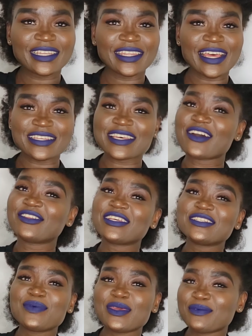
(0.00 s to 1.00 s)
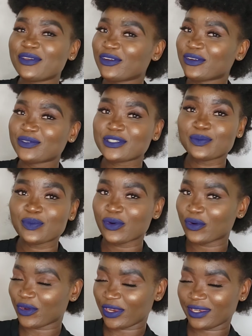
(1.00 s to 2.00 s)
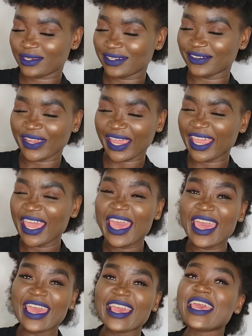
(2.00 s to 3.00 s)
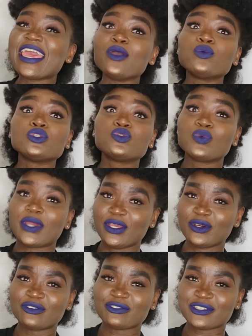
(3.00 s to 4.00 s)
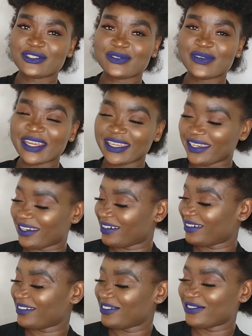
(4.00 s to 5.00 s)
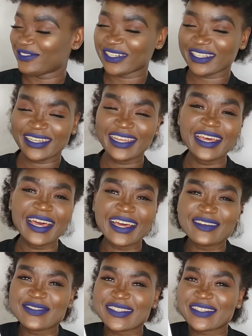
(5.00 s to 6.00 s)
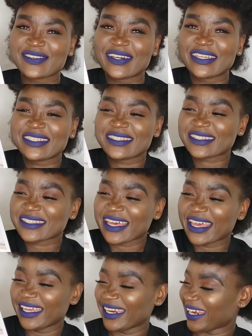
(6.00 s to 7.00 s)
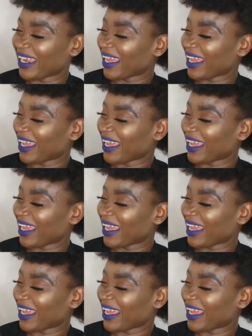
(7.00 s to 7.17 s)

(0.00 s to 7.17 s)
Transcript: that's how this baby girl was born. Okay, it was way overdue. I needed a new one. I'm so excited.